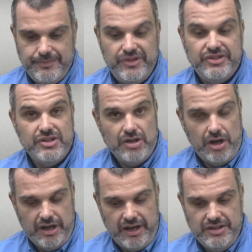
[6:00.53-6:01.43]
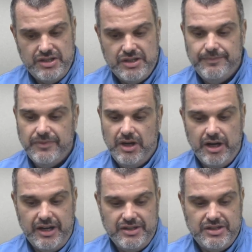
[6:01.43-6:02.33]
this is August.
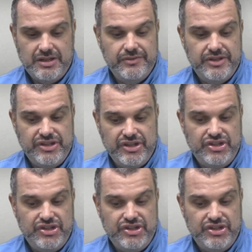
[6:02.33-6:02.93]
August, this is